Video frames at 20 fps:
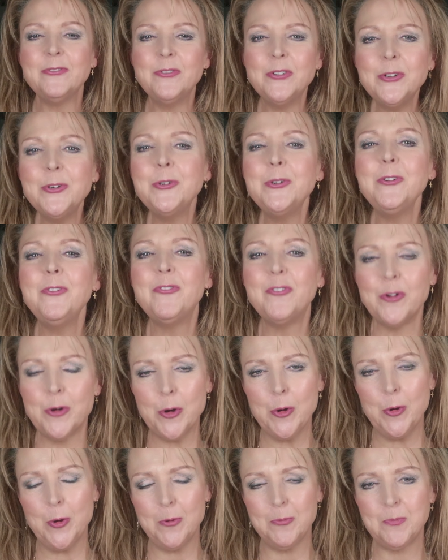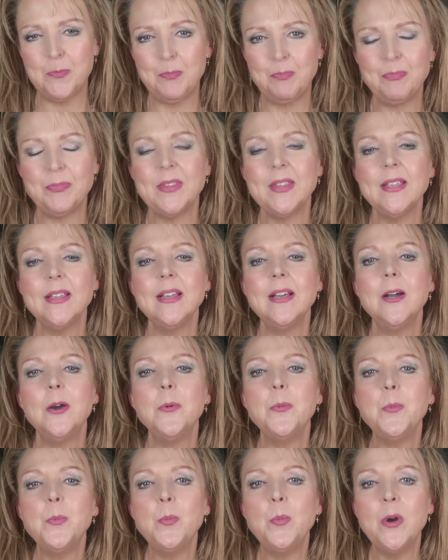Rule four.
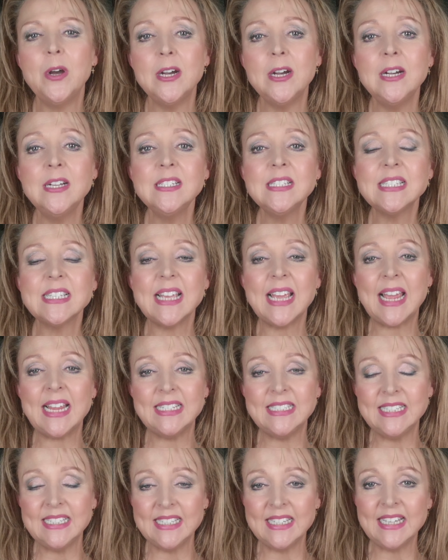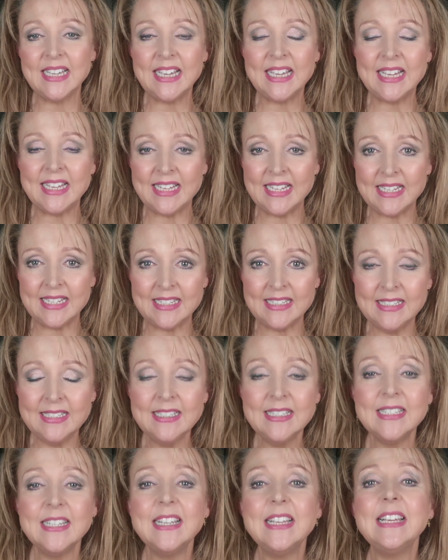Words ending
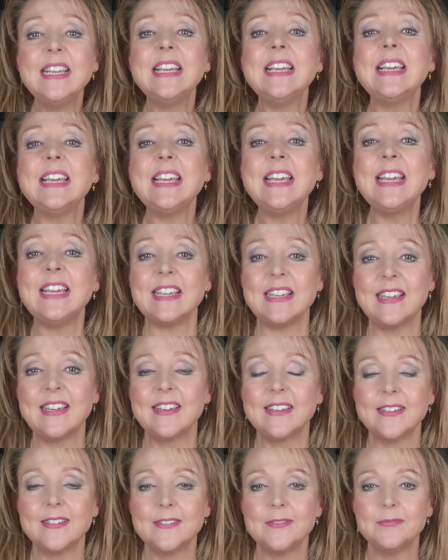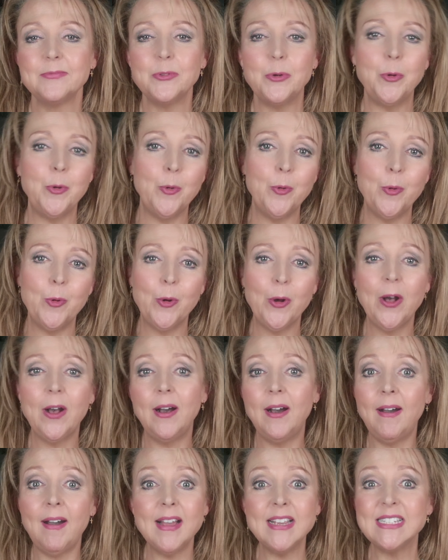in ick or
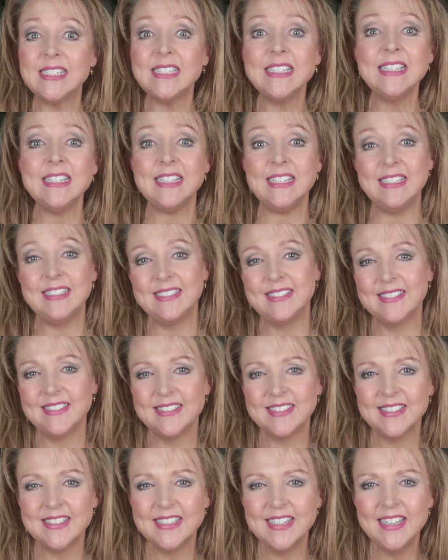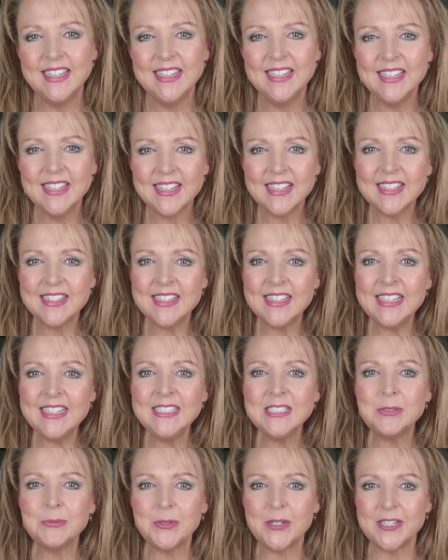ic.
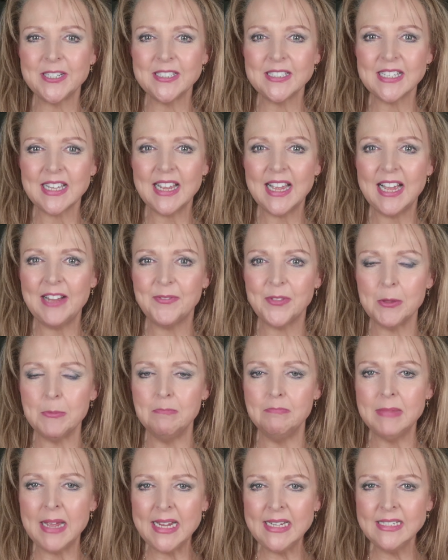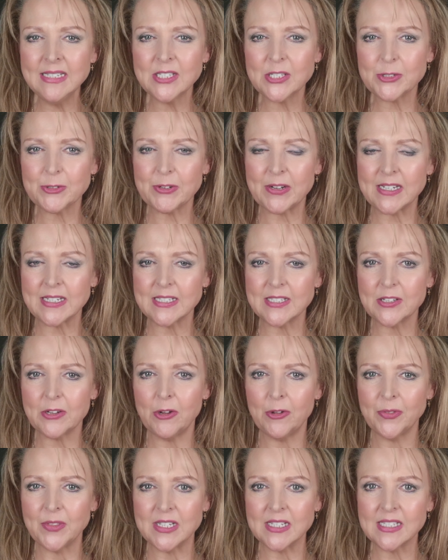These words have the main stress
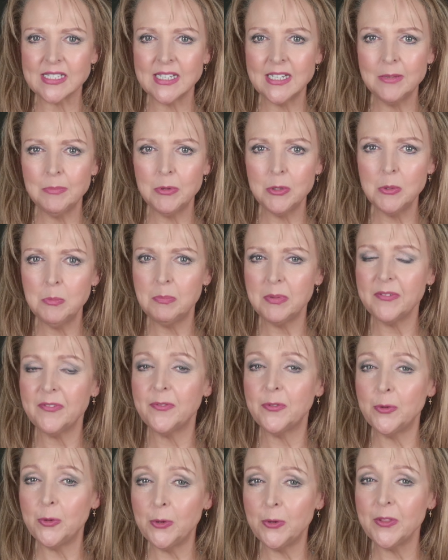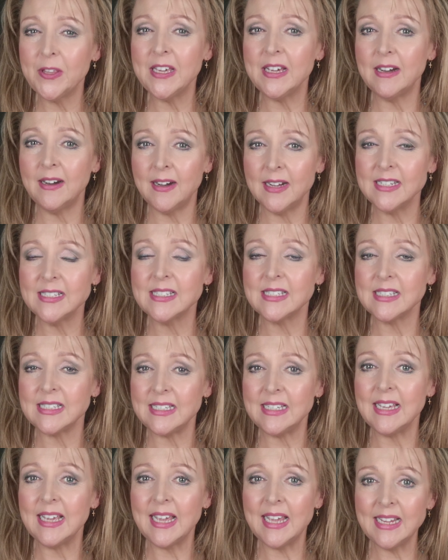on the syllable before the
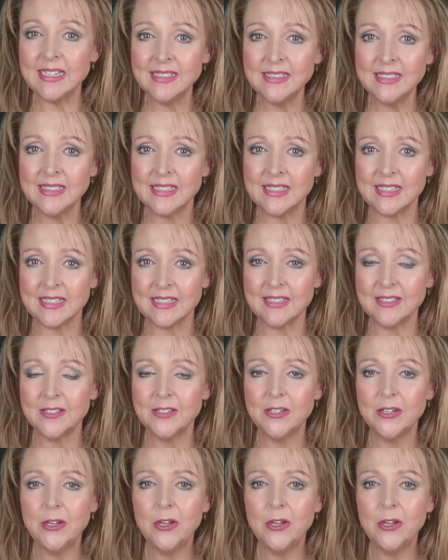ic ending,